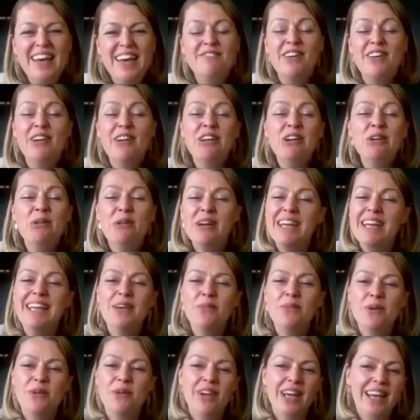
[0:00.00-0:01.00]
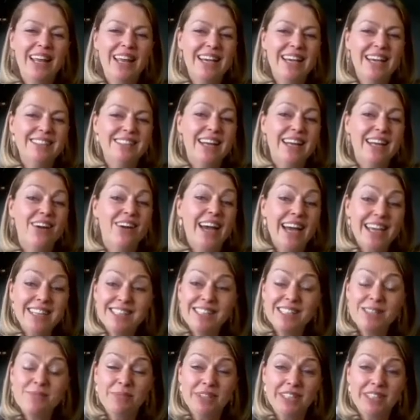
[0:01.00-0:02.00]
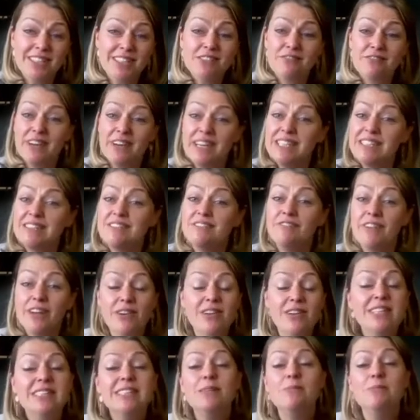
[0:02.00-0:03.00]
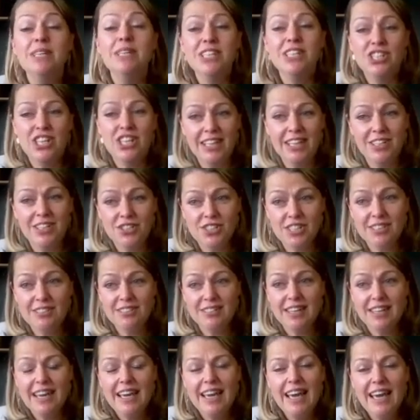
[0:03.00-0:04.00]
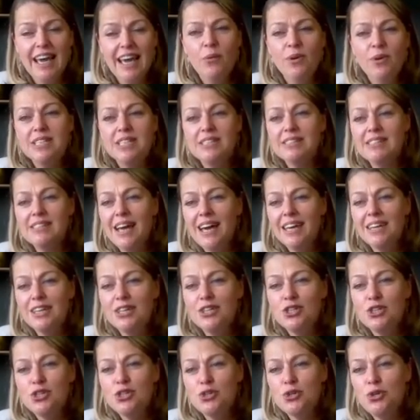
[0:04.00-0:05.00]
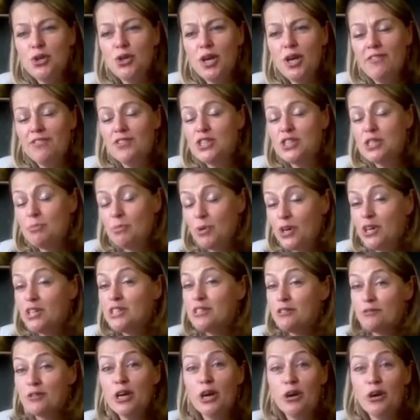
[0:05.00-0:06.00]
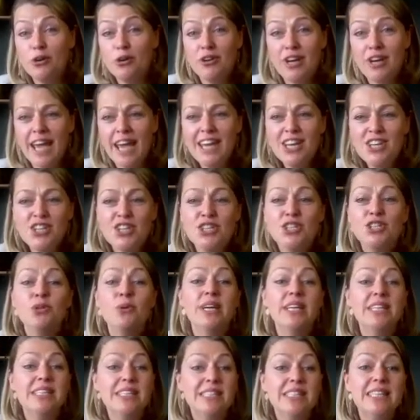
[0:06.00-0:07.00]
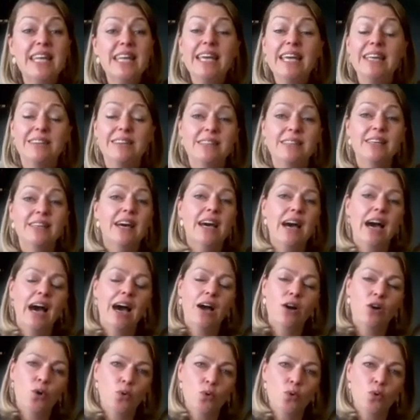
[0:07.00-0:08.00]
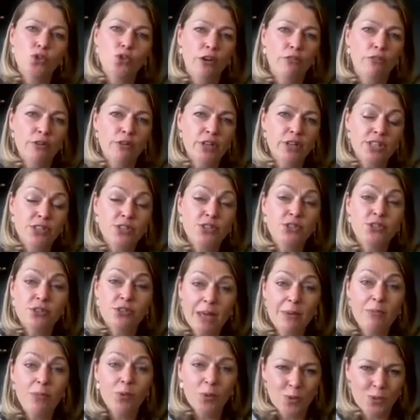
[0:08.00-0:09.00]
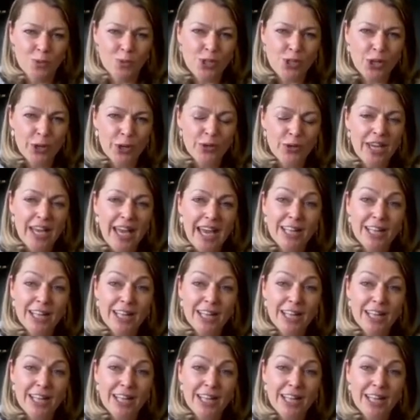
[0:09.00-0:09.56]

Very quickly, we realized that our customers faced very similar challenges, and we decided in the spirit of co-creation to extend our course offerings to them also.